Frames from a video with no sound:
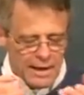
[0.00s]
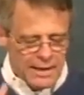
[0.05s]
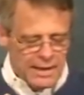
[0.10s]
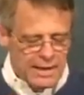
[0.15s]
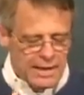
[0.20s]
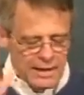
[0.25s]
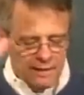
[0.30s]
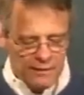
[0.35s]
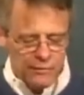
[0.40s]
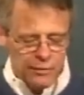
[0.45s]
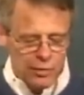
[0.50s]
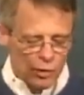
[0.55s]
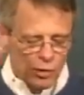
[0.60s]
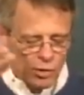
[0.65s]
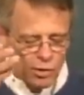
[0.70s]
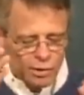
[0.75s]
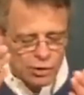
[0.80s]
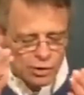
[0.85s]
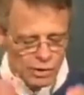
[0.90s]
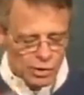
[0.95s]
Give
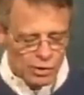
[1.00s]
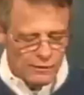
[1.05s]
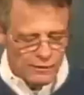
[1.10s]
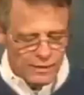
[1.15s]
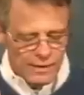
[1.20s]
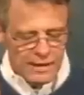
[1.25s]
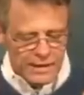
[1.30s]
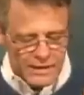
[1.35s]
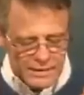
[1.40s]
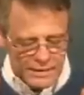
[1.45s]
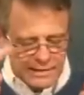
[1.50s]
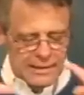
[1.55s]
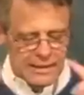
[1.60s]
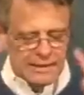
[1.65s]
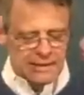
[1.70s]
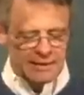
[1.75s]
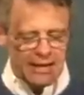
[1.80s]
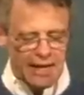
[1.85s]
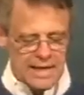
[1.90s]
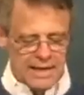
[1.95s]
your servant
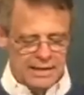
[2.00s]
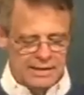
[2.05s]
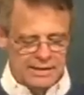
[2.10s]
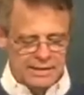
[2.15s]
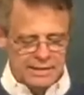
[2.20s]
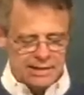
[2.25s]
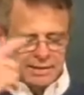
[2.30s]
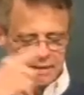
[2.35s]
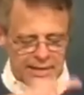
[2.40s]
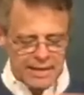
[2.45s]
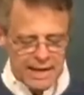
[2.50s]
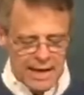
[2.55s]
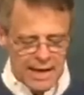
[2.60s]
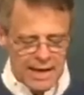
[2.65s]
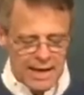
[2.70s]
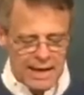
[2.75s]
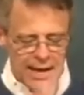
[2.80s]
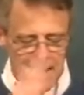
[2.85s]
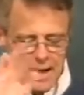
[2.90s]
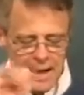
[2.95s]
success
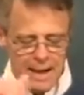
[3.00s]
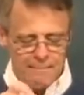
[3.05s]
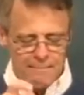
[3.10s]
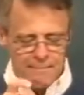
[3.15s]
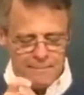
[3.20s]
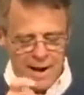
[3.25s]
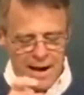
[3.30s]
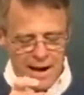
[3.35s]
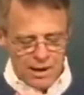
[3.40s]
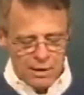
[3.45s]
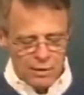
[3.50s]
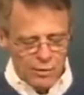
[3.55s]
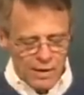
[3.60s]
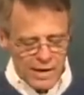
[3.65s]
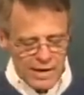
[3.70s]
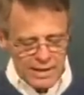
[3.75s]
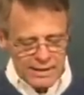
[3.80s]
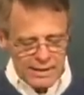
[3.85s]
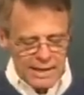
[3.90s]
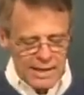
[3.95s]
today by
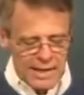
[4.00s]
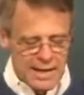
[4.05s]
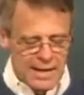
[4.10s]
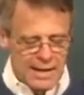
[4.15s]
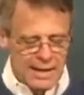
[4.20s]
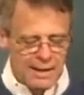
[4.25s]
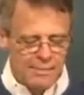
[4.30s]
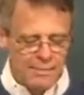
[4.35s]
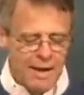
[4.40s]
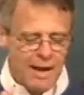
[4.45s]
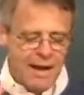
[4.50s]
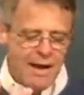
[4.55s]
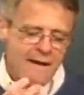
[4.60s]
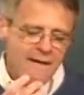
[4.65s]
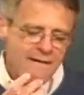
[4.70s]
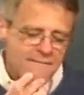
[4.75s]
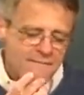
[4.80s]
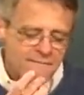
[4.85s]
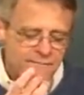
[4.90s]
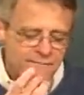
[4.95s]
granting him
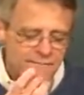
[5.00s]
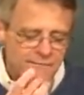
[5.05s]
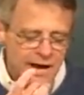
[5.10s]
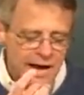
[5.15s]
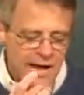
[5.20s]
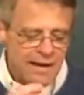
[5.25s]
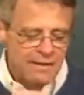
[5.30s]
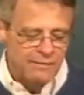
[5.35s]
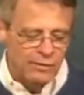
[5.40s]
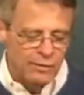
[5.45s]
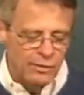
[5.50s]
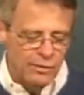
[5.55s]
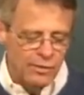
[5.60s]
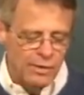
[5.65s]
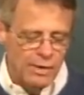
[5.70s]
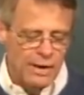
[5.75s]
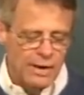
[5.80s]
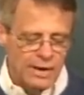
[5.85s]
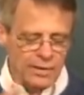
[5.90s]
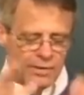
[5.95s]
favor
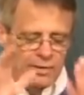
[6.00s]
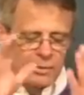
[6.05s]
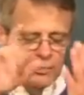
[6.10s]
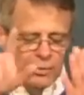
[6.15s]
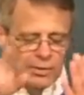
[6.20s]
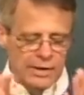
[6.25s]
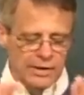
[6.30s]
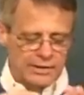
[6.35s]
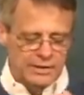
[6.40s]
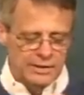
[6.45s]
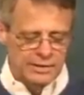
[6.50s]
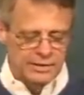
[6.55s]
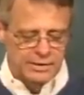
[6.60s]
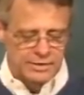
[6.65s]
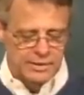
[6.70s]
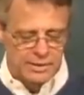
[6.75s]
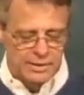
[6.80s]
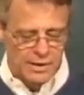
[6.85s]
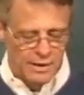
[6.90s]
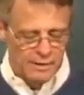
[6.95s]
in the
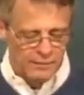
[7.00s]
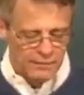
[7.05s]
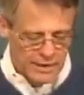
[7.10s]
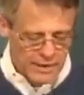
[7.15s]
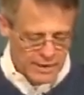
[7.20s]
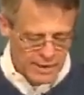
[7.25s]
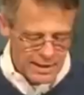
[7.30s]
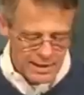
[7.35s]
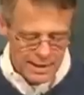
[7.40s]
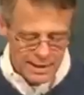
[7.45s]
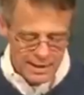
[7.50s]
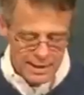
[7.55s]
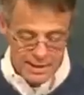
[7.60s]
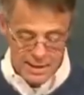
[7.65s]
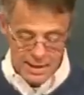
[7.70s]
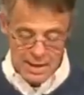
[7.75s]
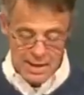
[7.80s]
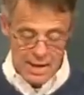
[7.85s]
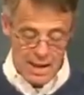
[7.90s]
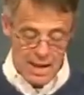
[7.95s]
presence of the king.
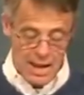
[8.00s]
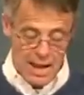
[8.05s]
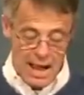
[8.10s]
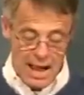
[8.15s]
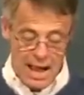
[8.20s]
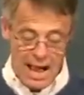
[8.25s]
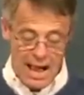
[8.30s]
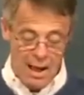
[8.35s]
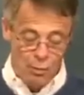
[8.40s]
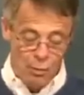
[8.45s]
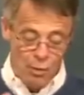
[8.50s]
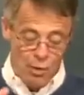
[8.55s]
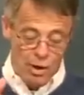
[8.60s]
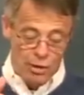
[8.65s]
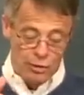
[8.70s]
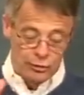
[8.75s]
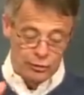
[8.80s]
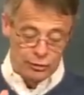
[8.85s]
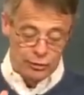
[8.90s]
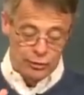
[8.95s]
I
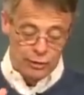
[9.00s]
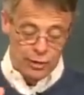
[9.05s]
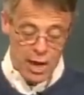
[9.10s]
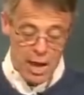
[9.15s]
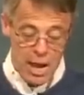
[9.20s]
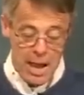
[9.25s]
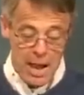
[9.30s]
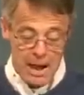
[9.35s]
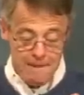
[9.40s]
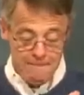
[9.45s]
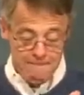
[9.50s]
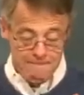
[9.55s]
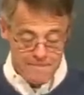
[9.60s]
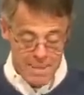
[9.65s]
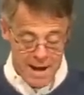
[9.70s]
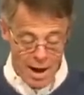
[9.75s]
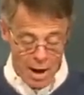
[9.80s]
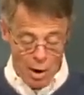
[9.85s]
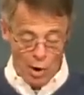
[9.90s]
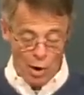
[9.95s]
was the
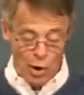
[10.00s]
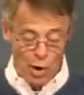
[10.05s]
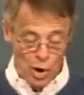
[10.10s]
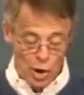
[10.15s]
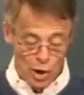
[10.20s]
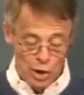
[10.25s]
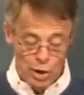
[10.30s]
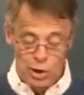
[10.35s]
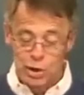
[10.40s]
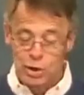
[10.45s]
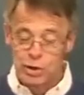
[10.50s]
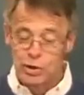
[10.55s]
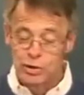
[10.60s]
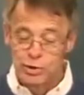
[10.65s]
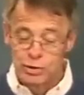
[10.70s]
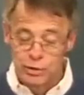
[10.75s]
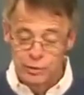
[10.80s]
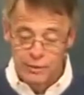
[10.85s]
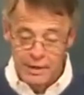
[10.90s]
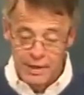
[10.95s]
cupbearer
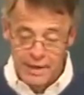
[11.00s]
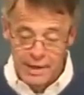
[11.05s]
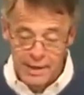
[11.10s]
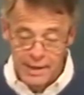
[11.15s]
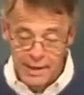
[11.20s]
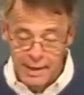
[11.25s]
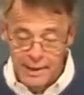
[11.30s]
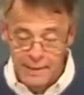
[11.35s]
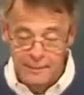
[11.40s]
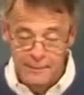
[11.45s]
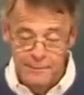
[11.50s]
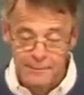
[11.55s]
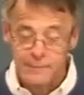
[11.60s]
to the king.